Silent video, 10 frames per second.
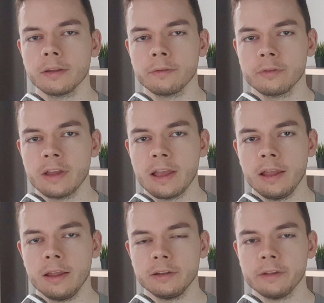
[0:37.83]
If
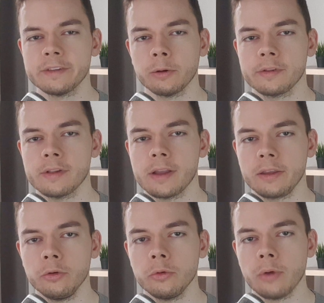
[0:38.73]
this sounds like you,
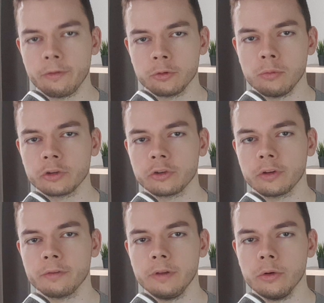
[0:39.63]
you have to watch this
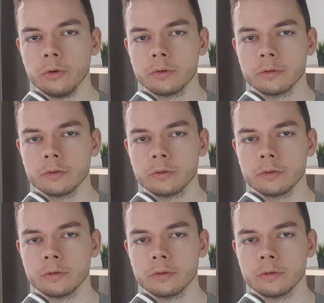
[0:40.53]
video.